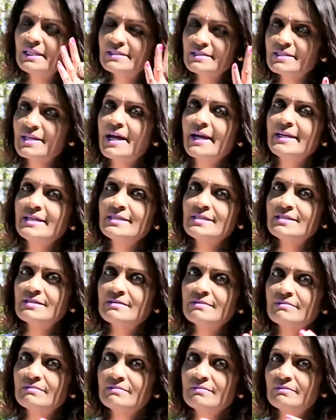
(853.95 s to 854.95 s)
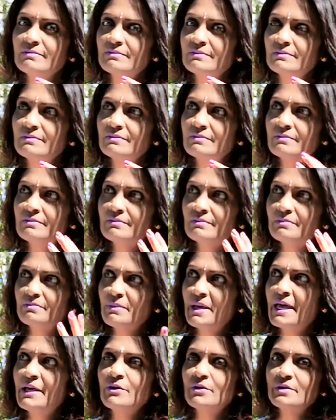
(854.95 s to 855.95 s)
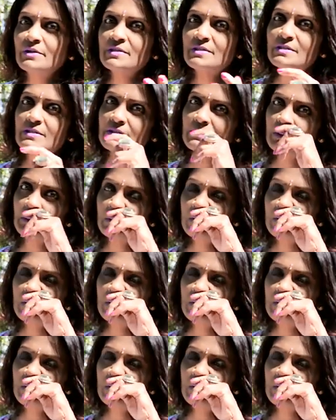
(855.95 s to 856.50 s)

size matters.